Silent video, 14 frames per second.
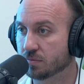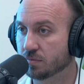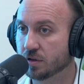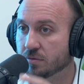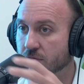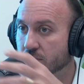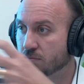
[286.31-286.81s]

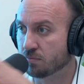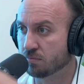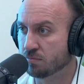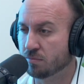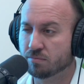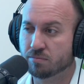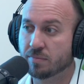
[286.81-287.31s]

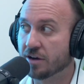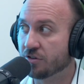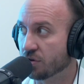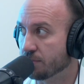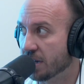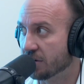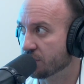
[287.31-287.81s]
in
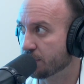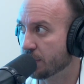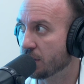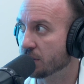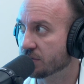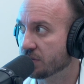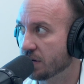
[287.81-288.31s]
major metropolitan